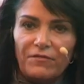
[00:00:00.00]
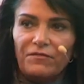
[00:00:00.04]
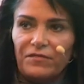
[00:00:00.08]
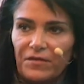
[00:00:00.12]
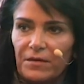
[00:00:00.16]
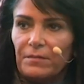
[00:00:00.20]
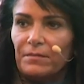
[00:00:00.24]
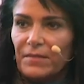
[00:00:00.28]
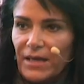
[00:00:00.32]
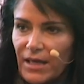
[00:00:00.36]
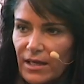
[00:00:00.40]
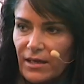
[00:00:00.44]

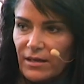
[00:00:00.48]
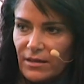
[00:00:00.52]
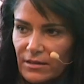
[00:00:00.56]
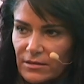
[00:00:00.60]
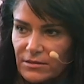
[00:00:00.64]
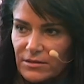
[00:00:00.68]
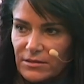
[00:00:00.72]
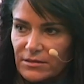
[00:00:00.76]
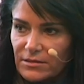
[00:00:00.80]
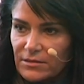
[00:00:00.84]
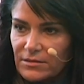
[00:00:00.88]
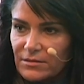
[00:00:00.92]

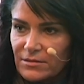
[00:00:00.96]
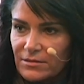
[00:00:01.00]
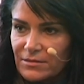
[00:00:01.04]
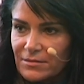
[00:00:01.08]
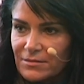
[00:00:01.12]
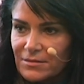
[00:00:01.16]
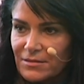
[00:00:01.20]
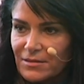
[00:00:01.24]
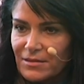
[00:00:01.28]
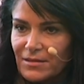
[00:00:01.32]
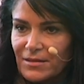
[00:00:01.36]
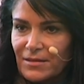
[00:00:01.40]
females.
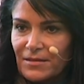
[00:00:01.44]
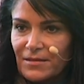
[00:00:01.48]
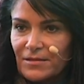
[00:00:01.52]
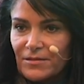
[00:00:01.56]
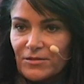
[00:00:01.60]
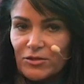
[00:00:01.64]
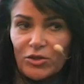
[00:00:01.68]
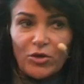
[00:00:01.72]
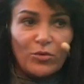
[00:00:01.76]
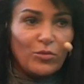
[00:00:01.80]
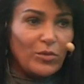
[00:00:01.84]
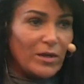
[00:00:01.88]

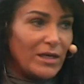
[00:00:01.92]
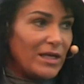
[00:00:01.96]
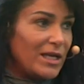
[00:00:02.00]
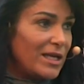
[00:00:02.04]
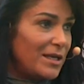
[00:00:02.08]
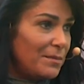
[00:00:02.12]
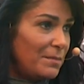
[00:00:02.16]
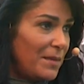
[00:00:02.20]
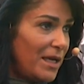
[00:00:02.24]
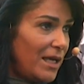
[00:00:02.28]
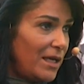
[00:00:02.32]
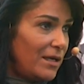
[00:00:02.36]
So we
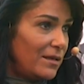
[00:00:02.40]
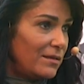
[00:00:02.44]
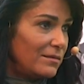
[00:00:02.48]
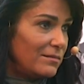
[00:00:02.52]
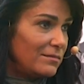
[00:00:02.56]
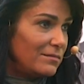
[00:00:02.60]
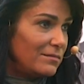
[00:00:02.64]
need men.